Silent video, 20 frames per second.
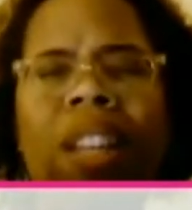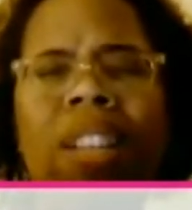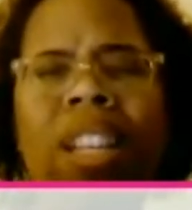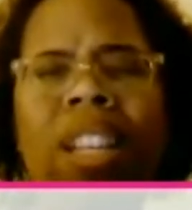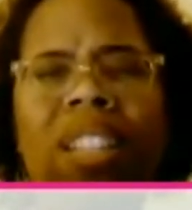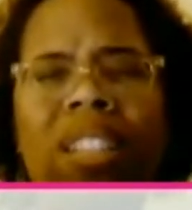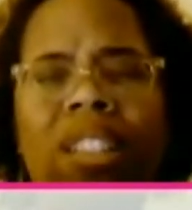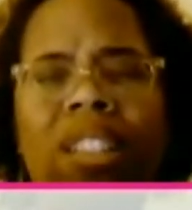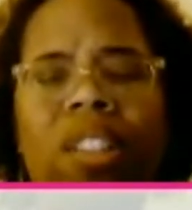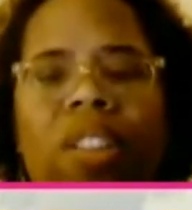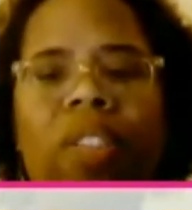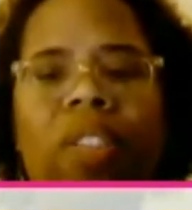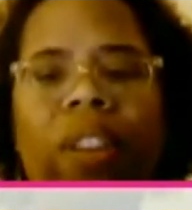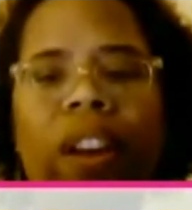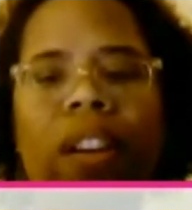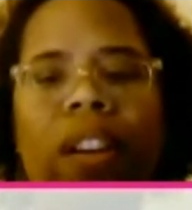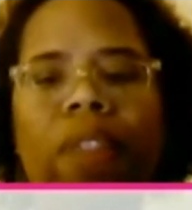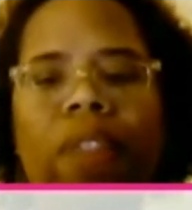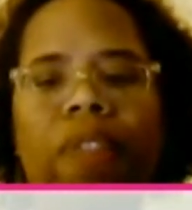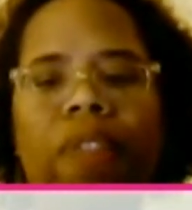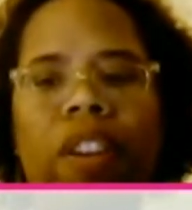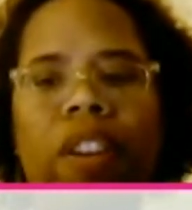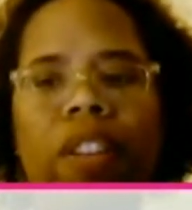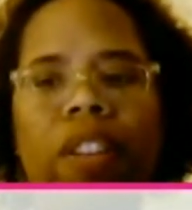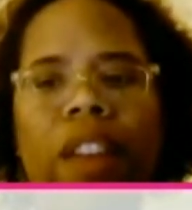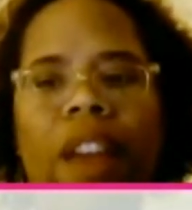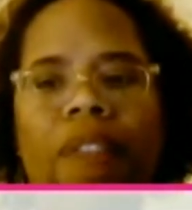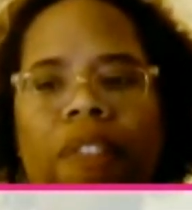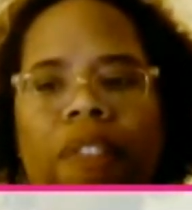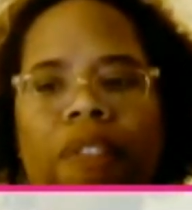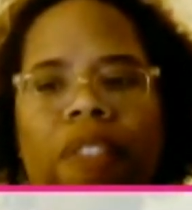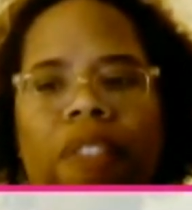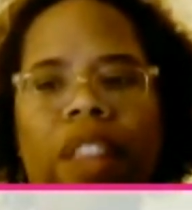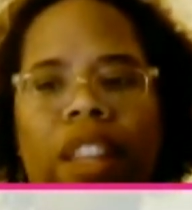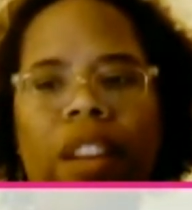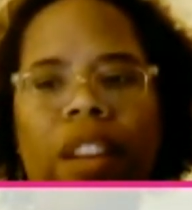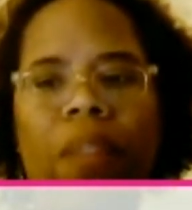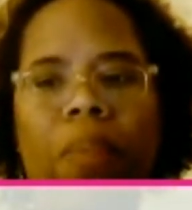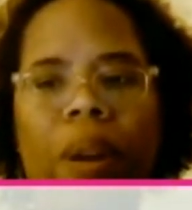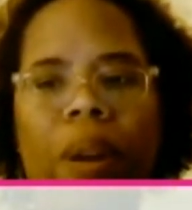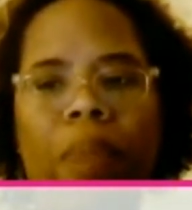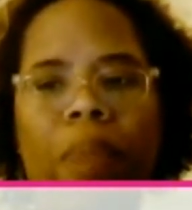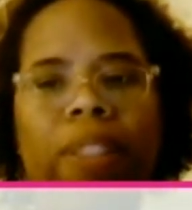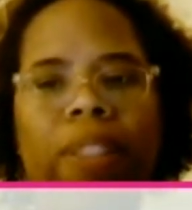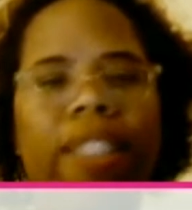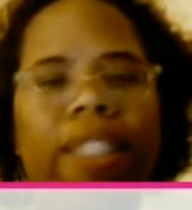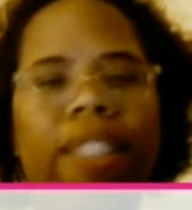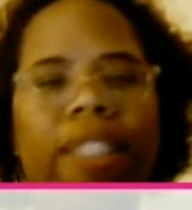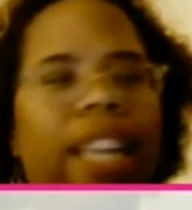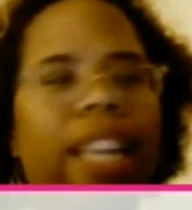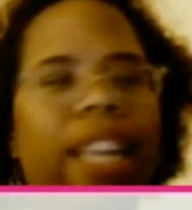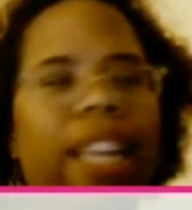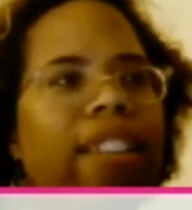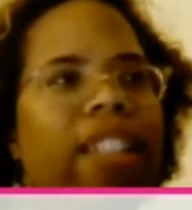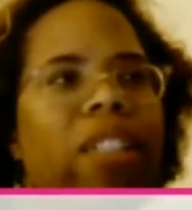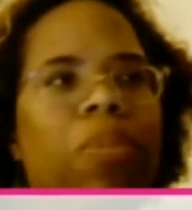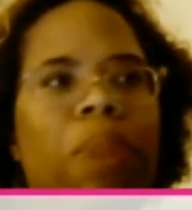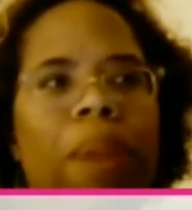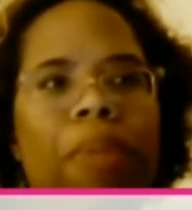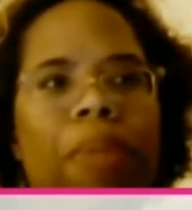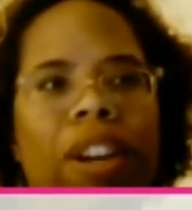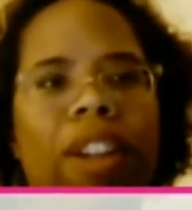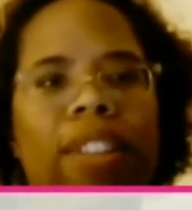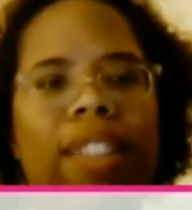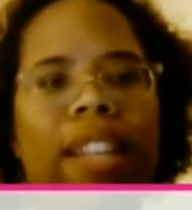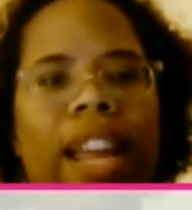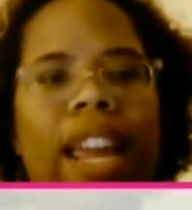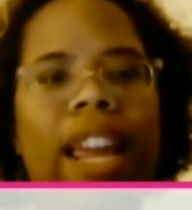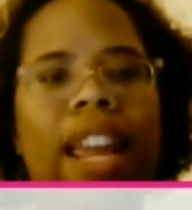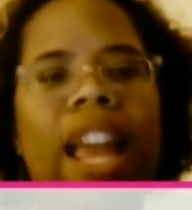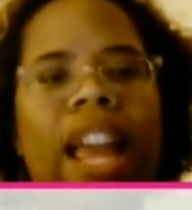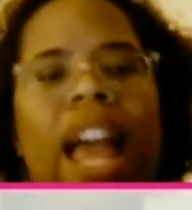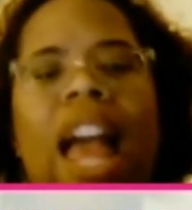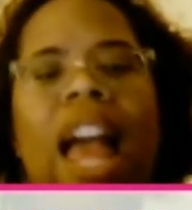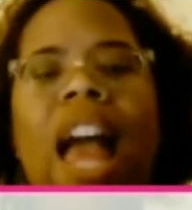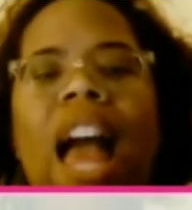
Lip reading: need to do if you're not fulfilling your purpose. Like this webinar tonight.